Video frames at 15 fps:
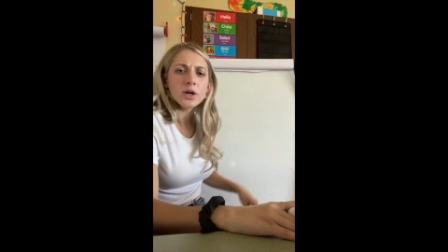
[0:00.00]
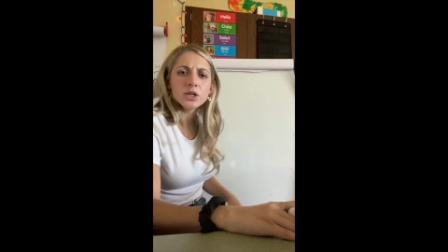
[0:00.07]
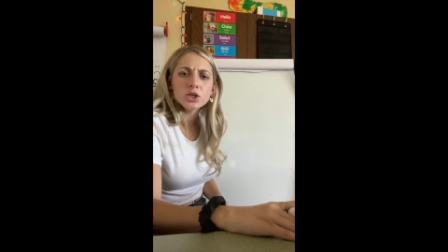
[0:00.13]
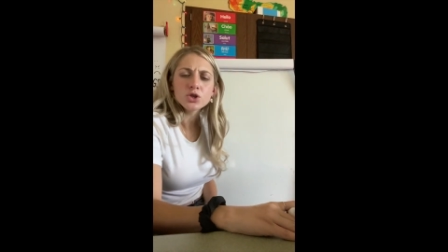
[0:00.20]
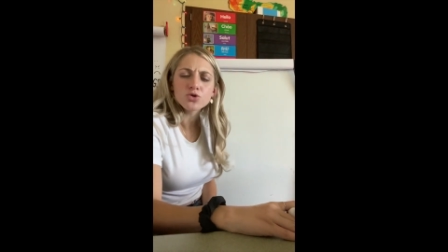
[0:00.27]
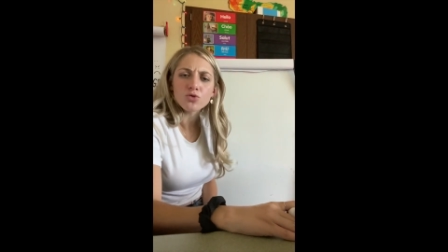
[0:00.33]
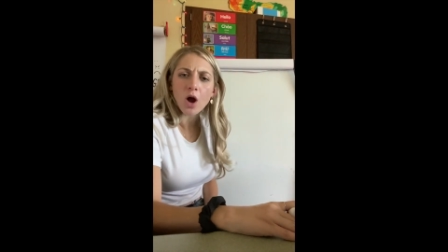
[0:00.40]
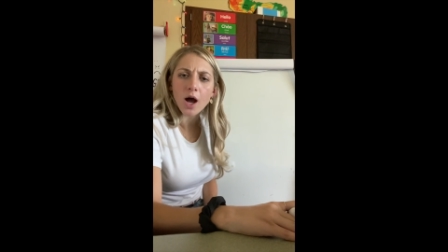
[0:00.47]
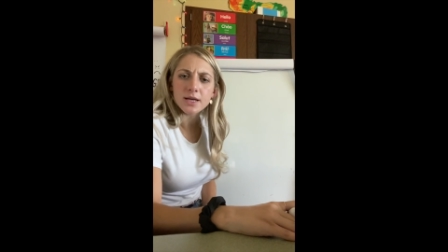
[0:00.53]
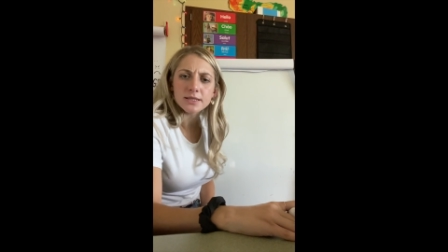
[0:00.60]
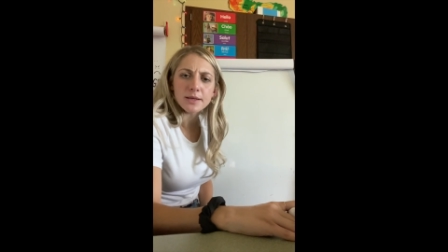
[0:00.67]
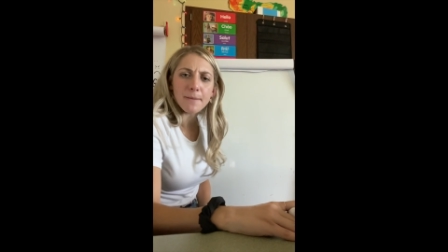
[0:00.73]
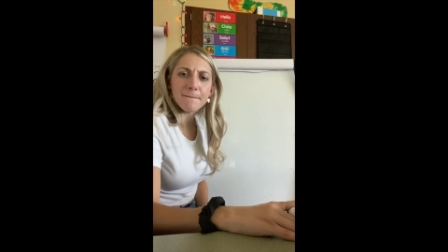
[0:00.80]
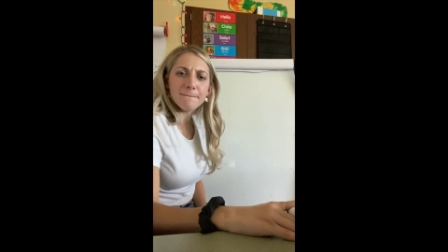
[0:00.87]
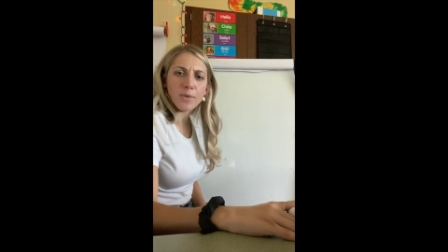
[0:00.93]
draw
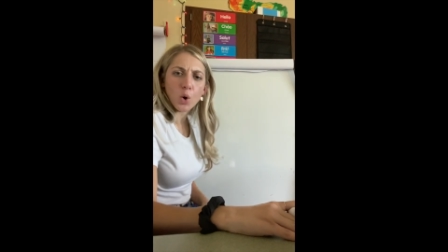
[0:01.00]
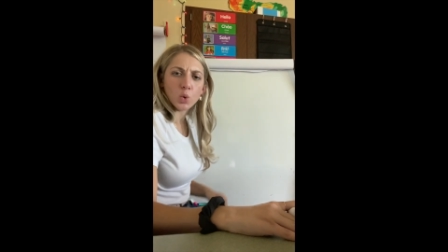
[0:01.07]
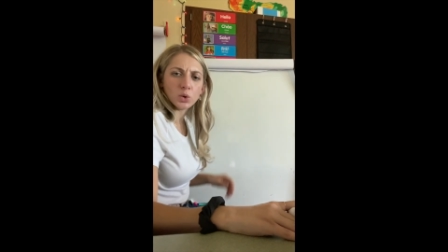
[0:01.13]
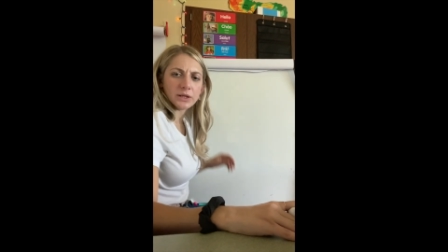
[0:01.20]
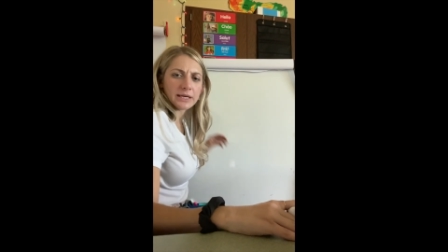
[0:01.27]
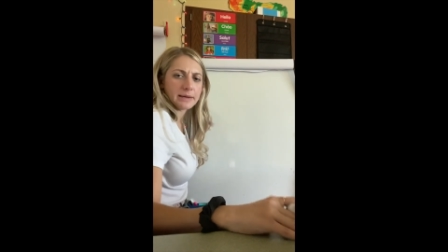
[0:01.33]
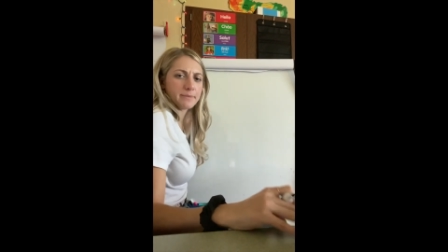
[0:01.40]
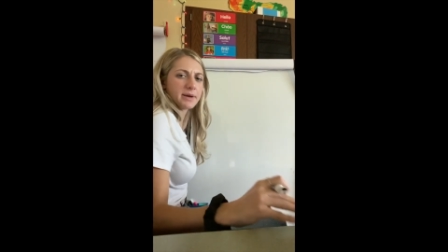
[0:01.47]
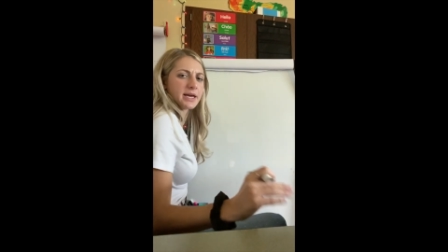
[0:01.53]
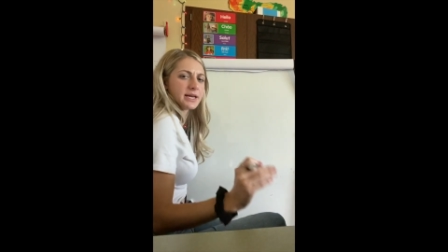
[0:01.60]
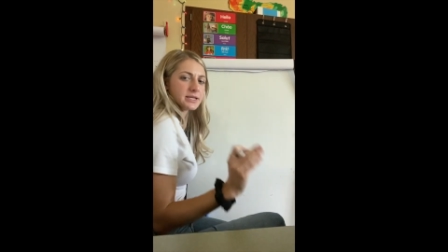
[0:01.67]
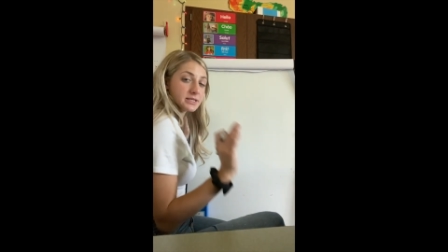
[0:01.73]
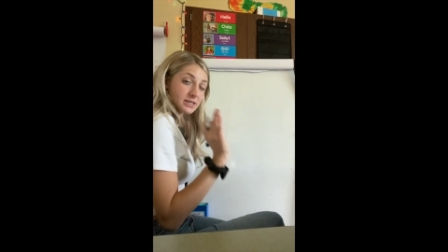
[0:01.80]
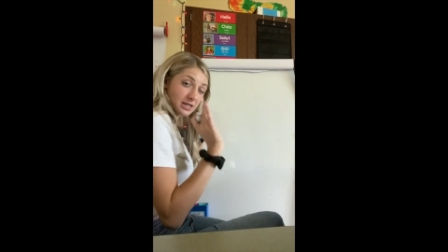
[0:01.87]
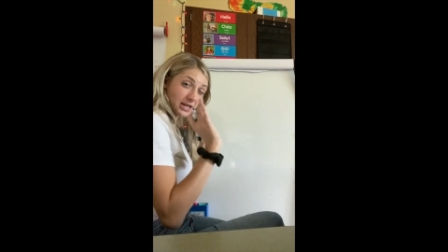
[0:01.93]
some bowling
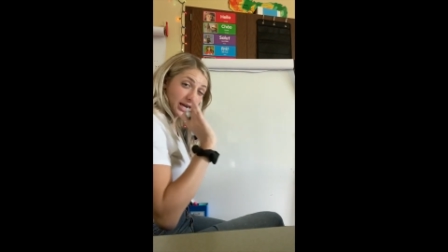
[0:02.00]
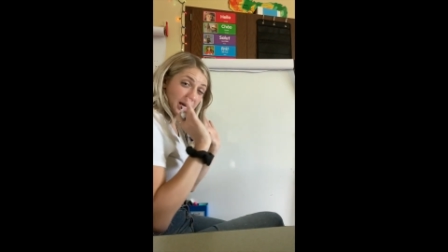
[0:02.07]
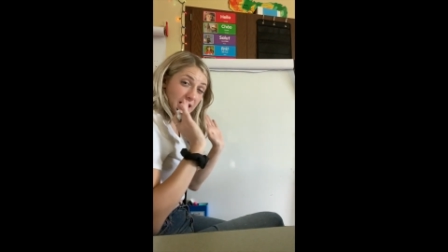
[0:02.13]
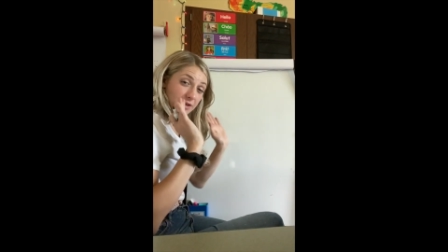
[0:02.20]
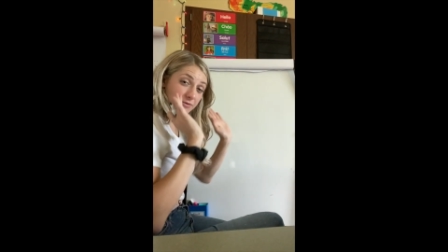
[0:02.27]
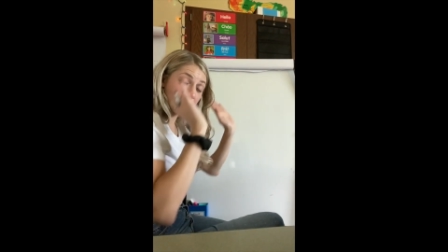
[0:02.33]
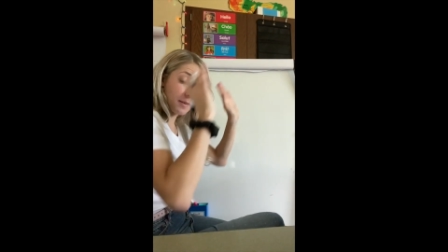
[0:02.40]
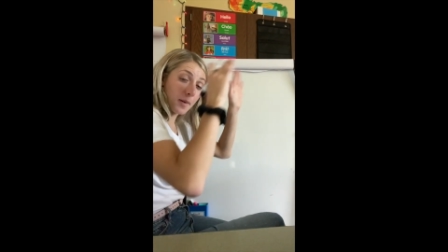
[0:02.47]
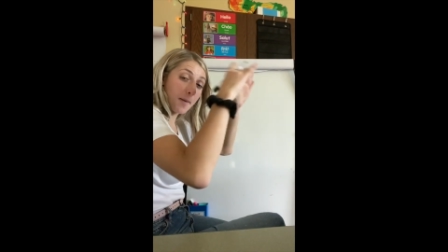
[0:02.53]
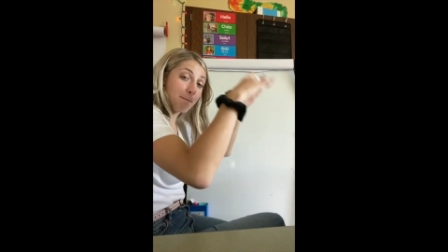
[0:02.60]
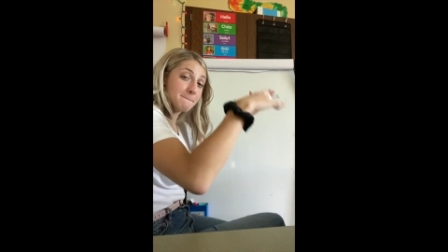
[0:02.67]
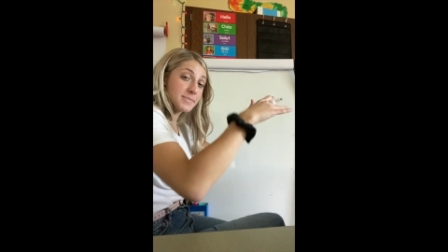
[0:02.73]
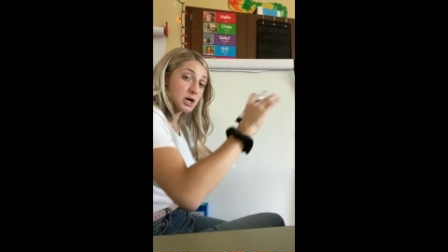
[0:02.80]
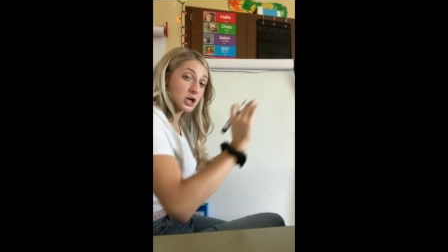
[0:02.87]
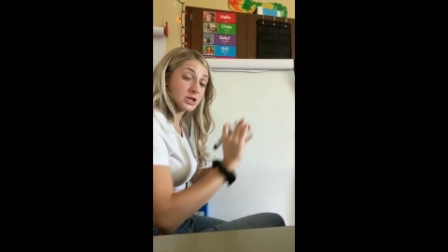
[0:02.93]
pins from a
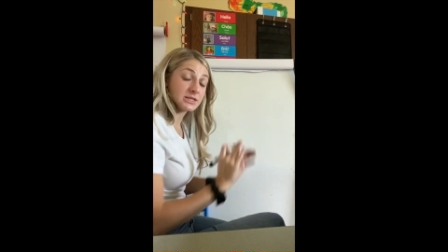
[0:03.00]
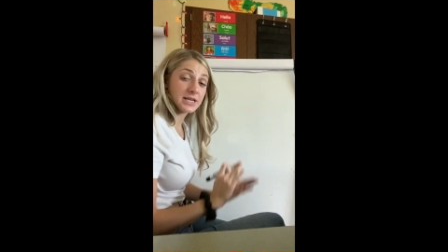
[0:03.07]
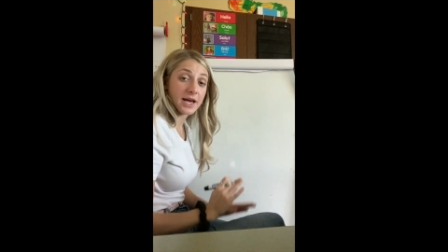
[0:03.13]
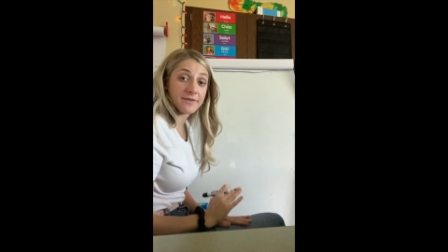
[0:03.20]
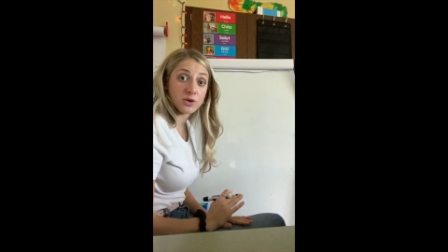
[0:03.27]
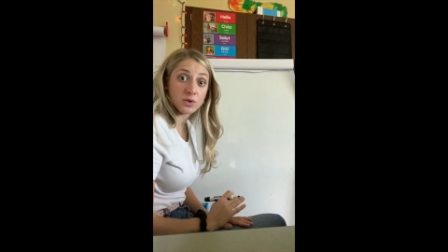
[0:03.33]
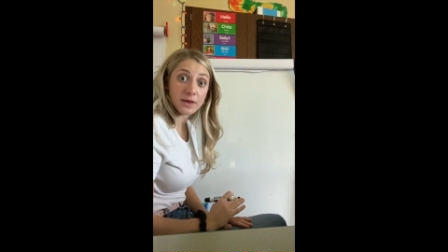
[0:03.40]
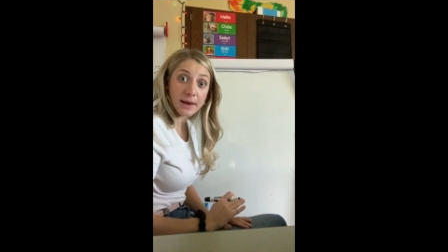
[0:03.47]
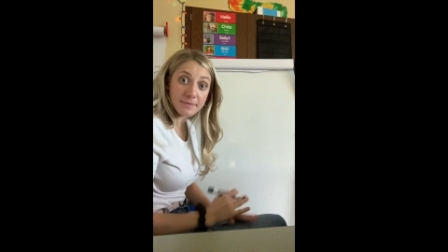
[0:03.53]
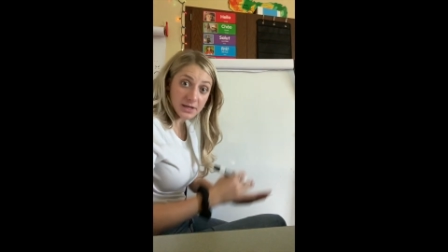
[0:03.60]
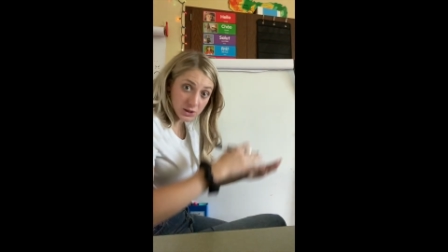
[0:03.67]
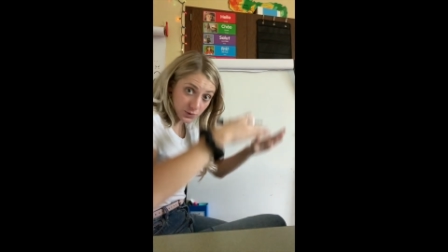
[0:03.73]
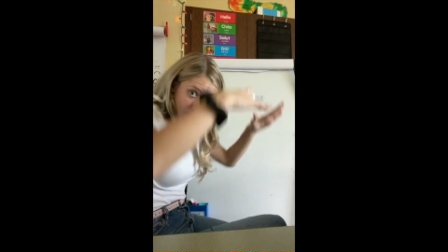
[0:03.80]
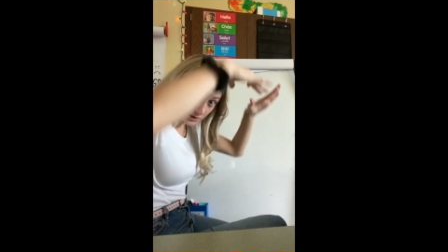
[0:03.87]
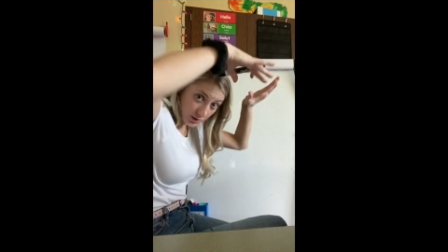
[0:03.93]
bird's eye view. That
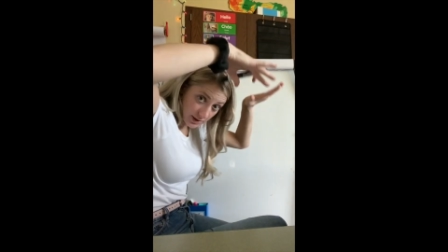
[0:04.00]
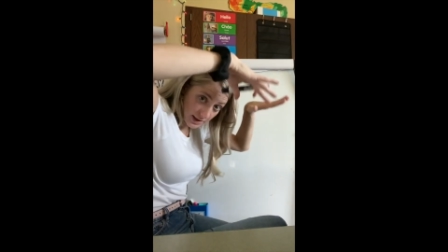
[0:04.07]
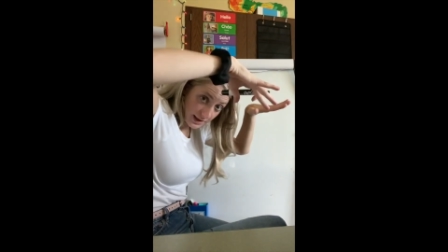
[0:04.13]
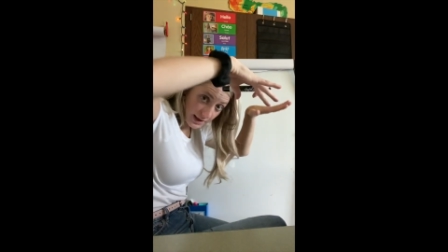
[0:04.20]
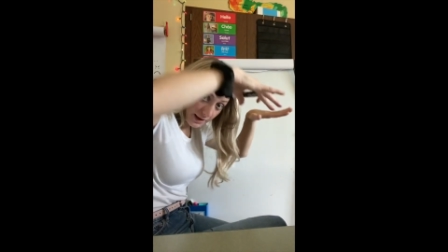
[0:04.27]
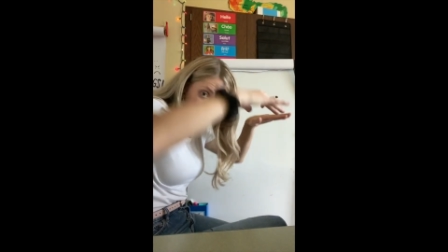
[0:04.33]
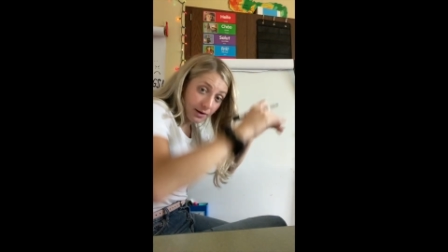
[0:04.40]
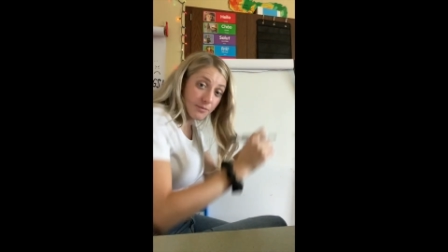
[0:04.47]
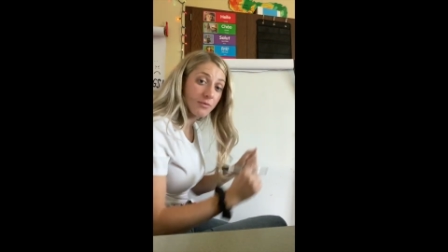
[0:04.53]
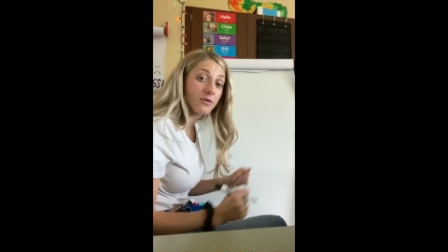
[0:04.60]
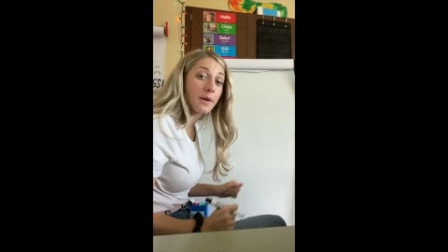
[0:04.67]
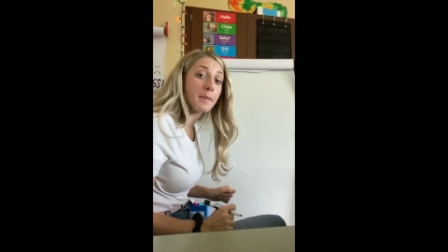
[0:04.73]
means we're looking at them from